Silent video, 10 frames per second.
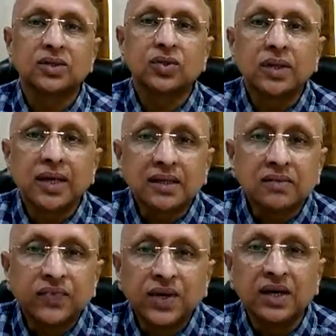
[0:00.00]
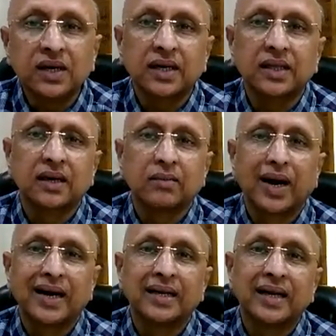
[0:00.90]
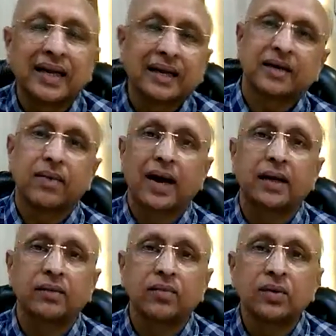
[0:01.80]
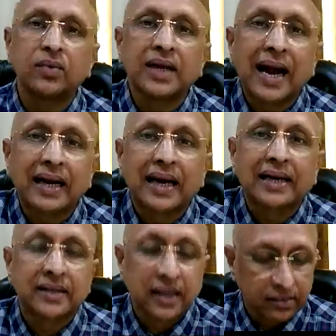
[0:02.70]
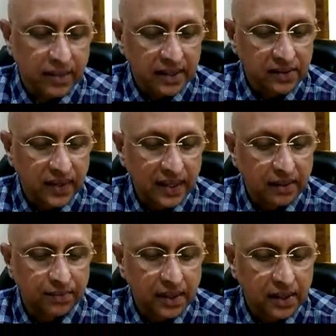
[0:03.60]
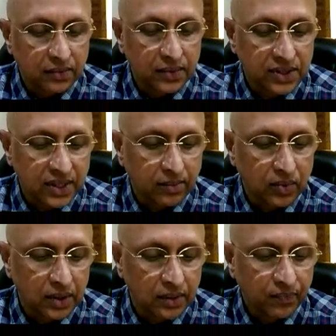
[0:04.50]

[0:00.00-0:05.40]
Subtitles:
So there is fear in their mind that some animal will attack them. That is very typical with stramonium.